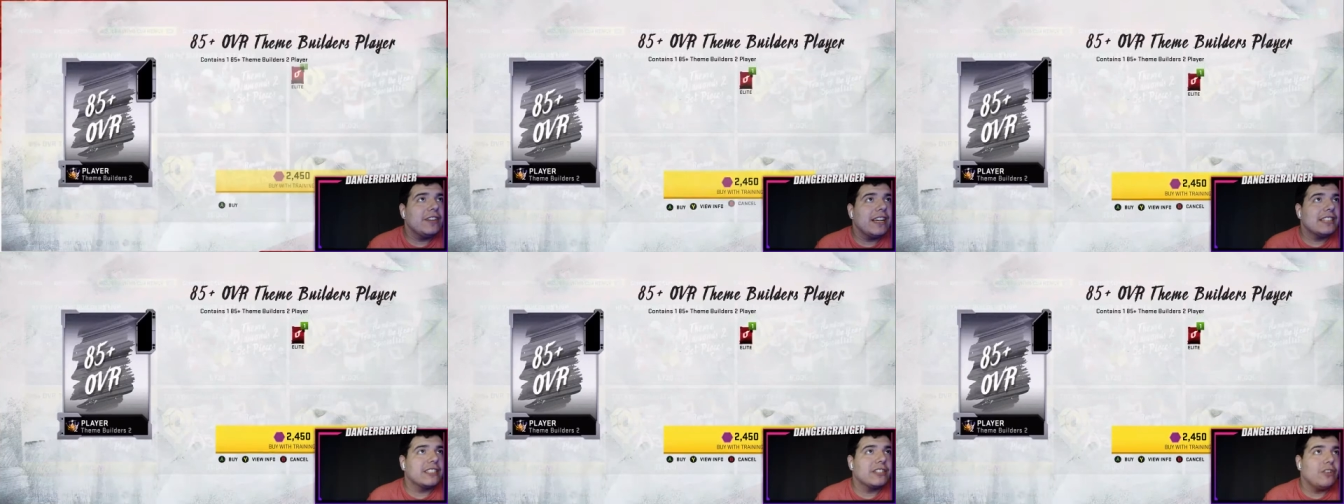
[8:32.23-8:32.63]

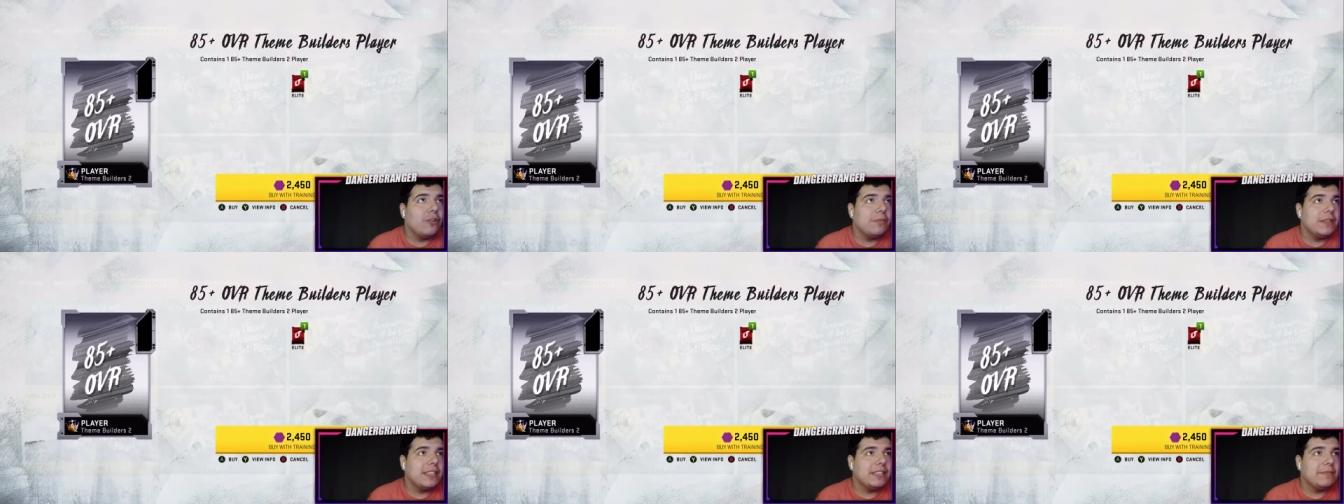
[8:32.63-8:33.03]
should
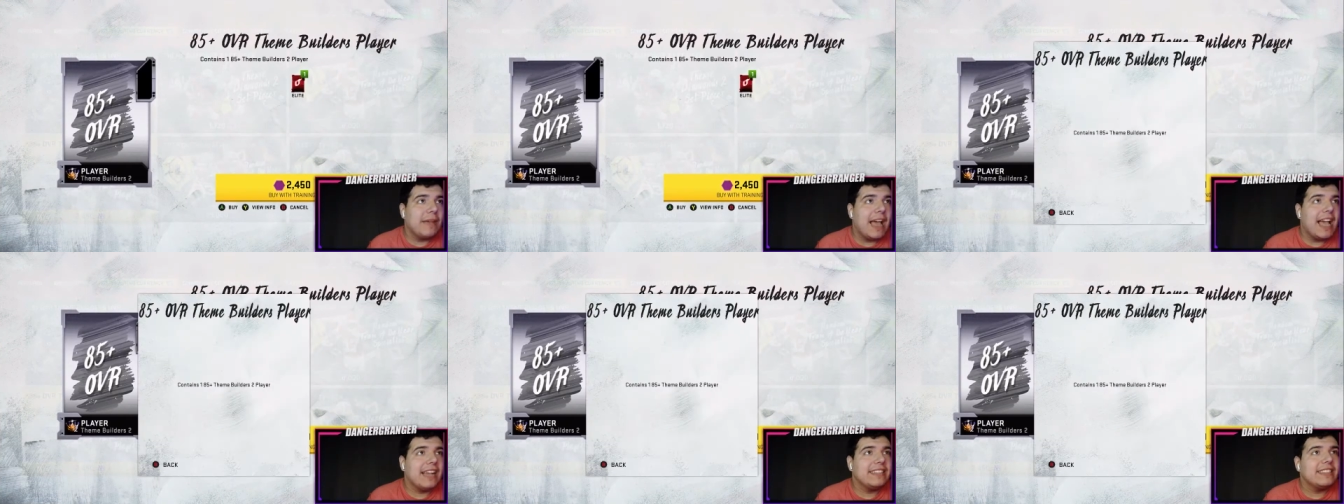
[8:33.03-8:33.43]
open these
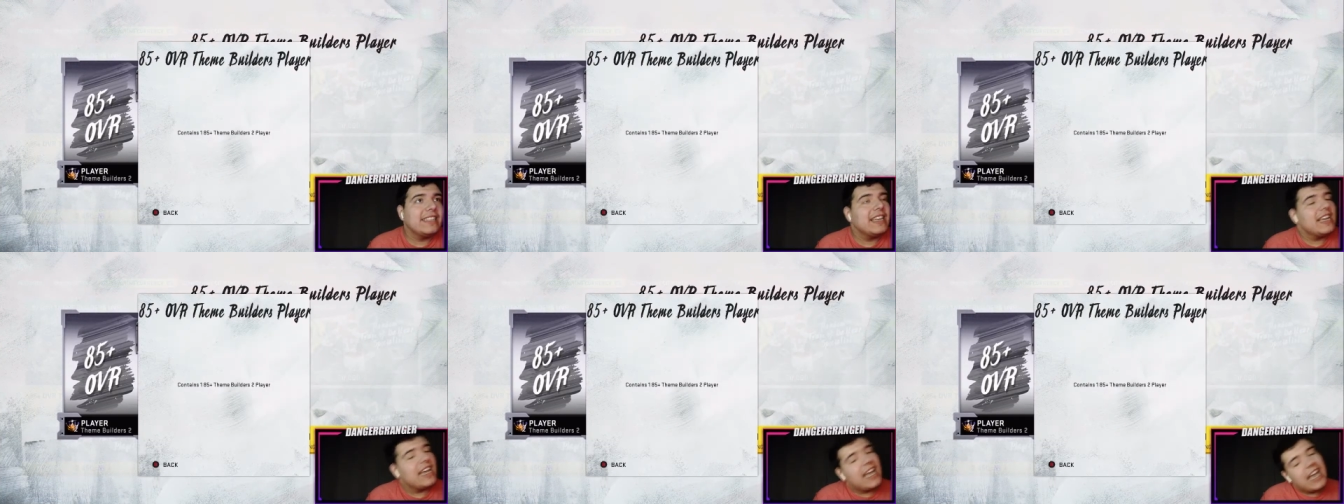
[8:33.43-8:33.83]
packs,
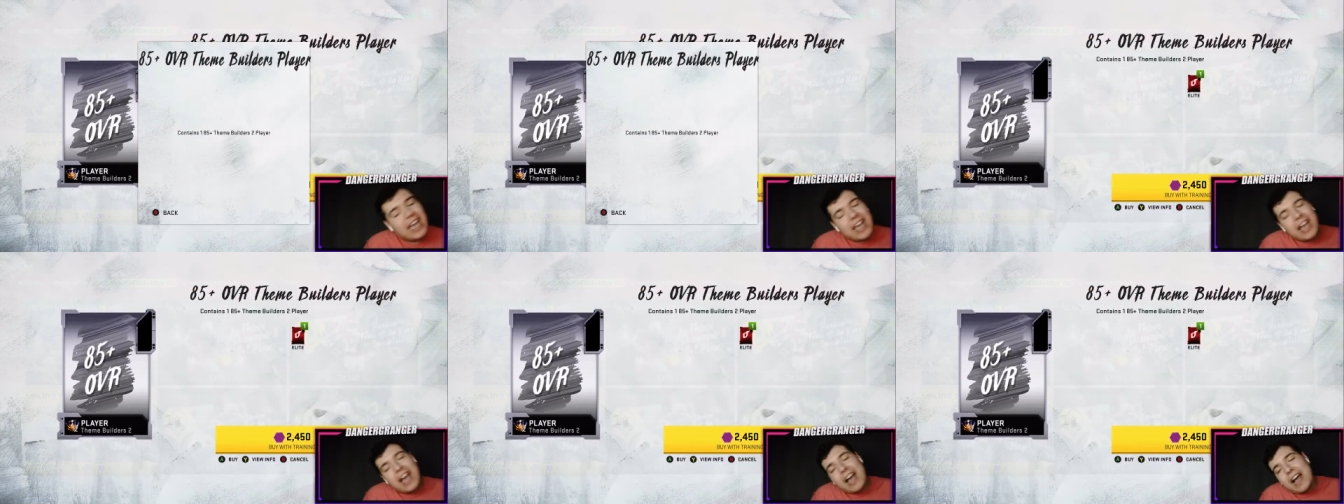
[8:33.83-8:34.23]

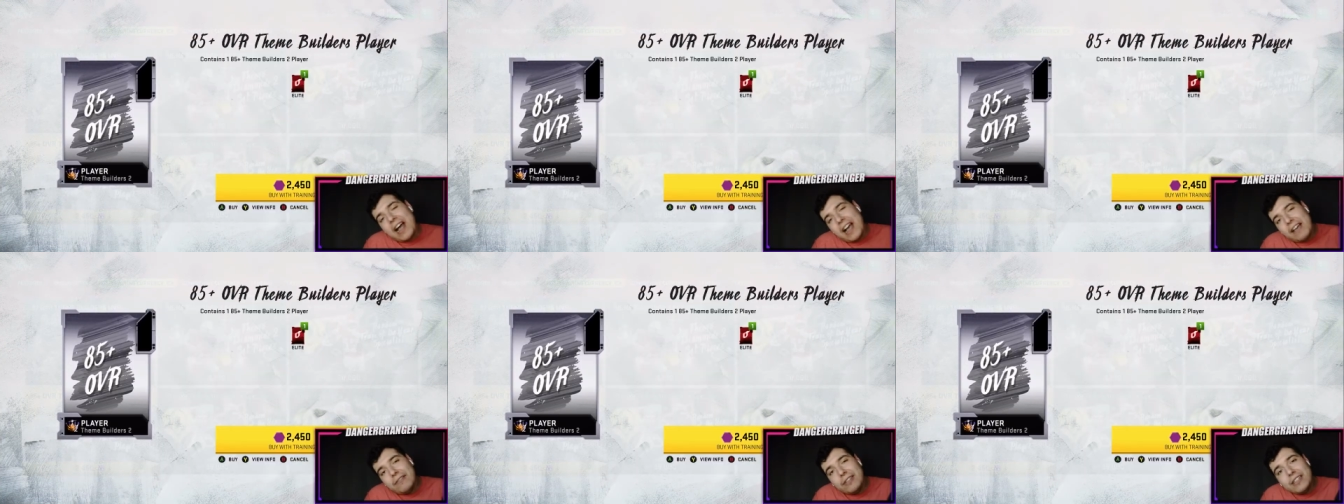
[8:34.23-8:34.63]

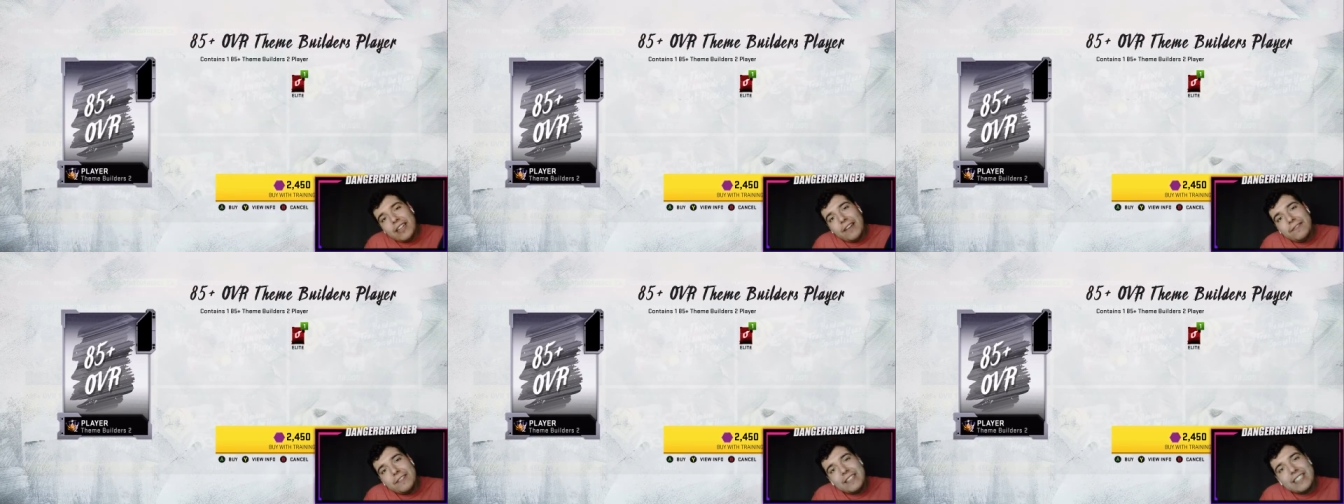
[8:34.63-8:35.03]
I would
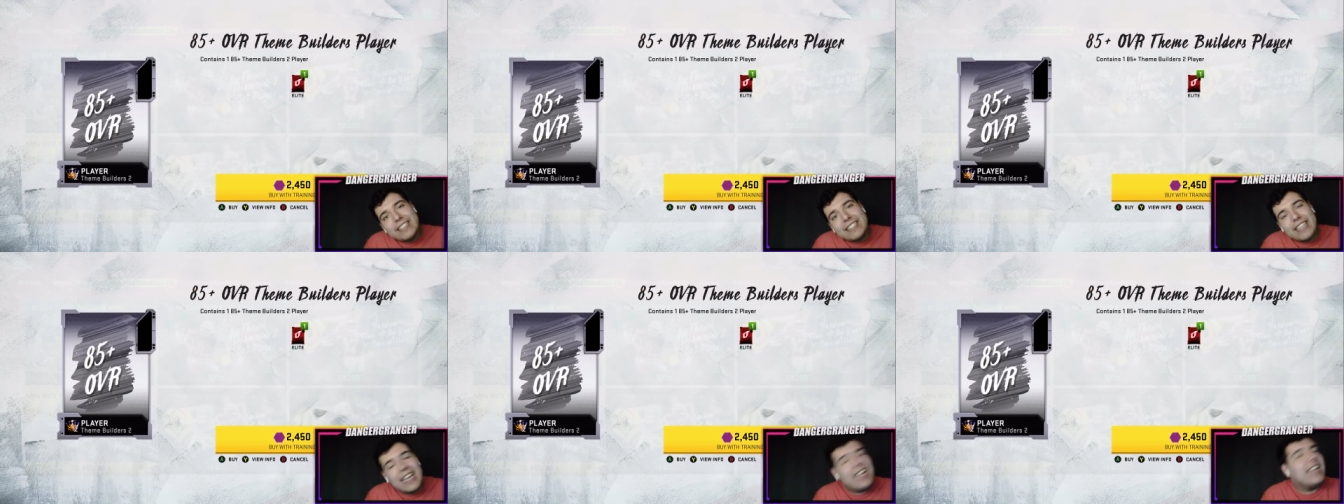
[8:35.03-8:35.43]
definitely
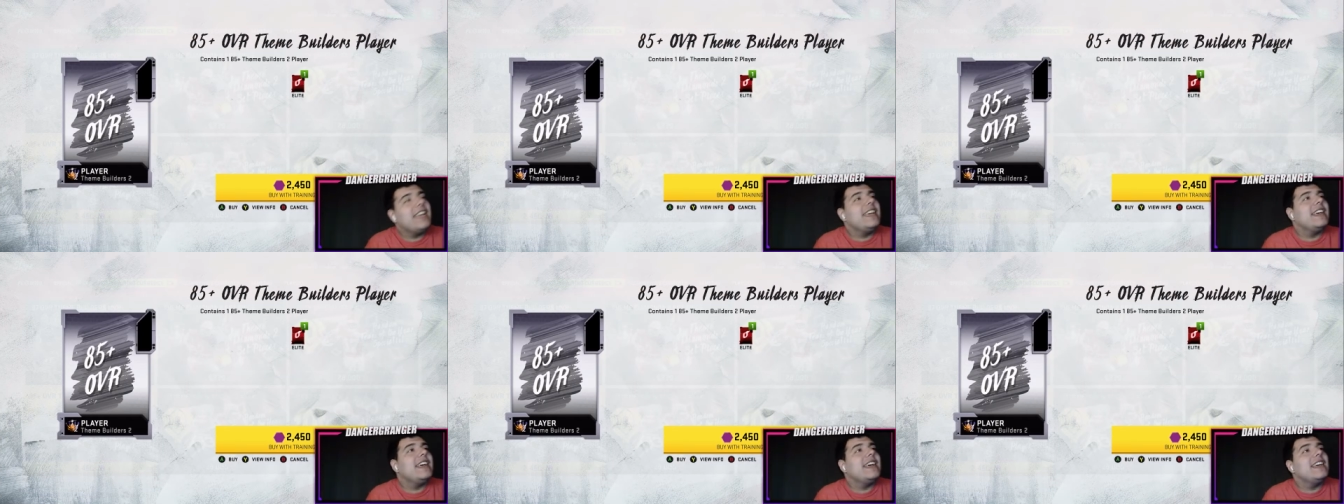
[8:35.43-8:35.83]
say
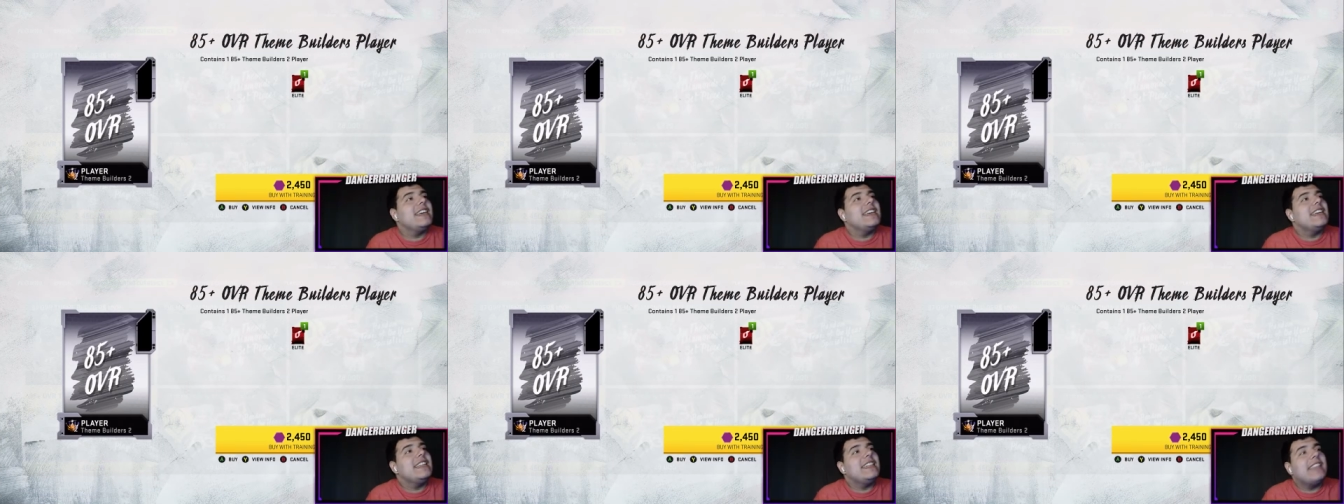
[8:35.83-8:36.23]

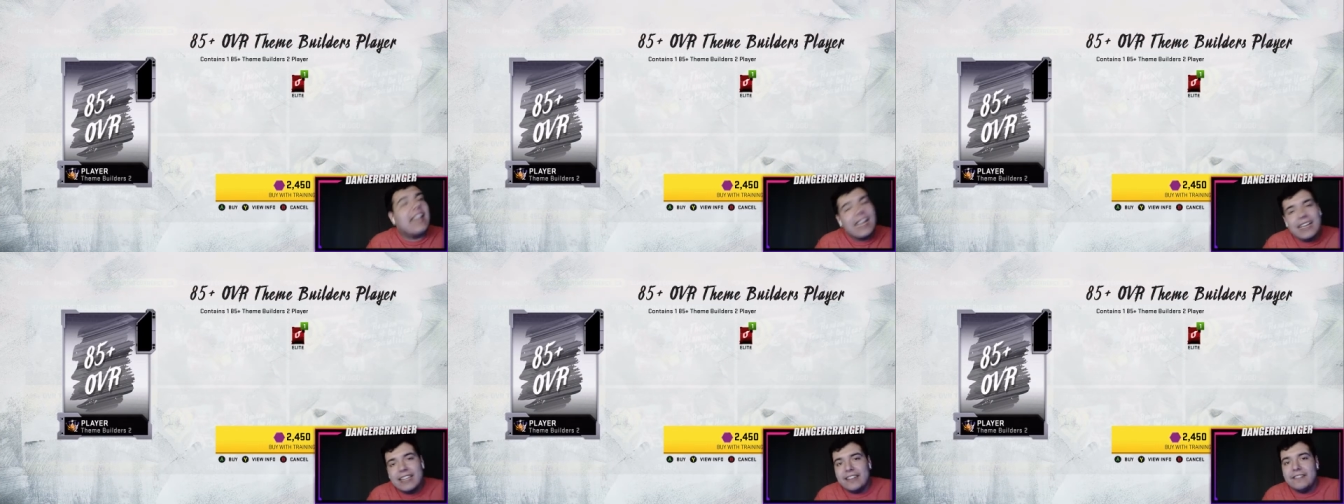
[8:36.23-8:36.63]

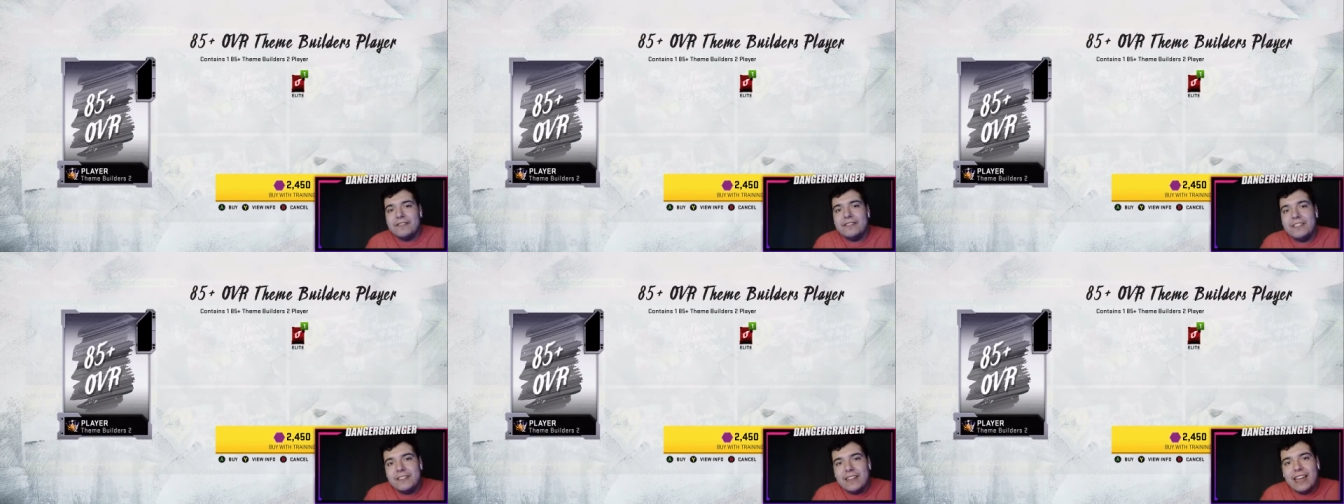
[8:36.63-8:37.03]
negative.
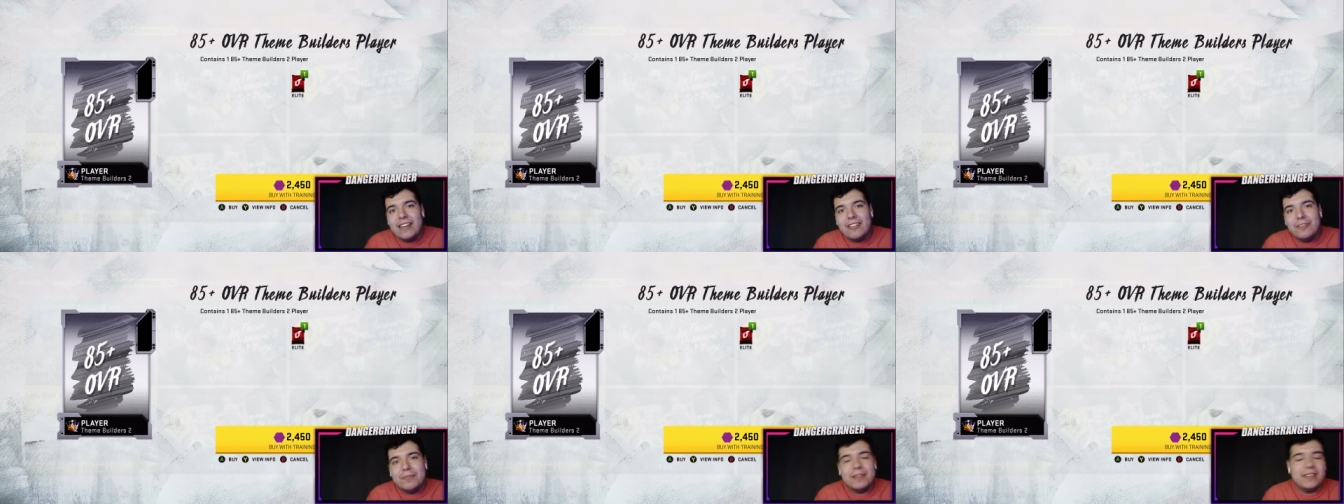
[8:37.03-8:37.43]
Do not
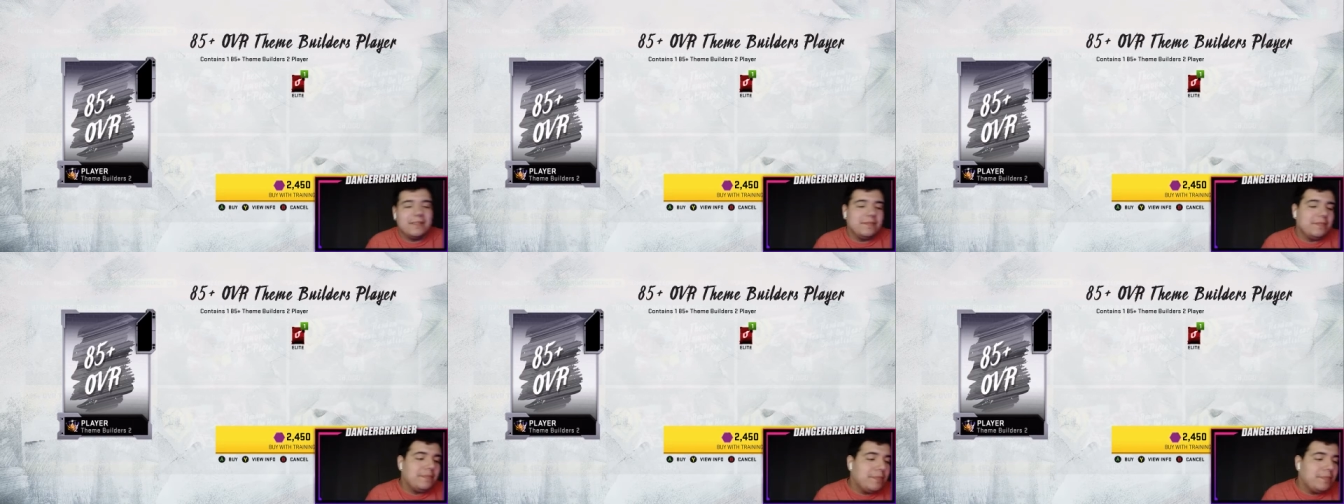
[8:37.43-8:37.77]
open them.